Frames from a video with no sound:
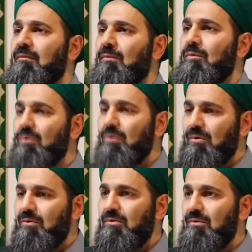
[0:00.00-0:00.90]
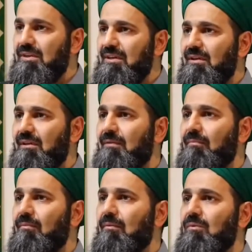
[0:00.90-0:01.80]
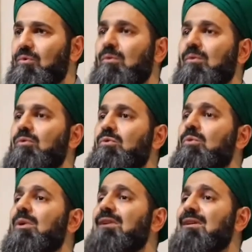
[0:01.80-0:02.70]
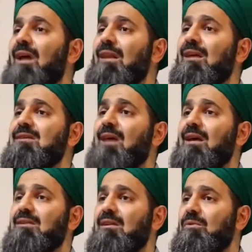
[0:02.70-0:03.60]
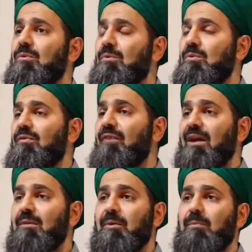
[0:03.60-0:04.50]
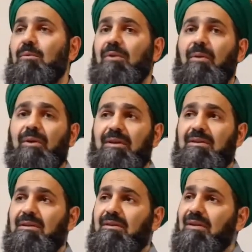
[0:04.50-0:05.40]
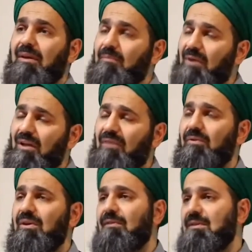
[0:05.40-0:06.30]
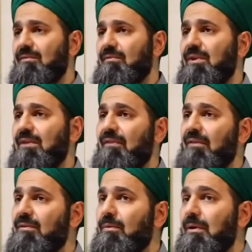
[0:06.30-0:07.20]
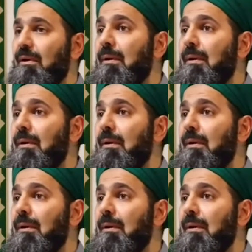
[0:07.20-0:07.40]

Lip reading: Do your duty. Do what Allah is asking you. You find people nowadays, and may Allah forgive us and forgive everyone.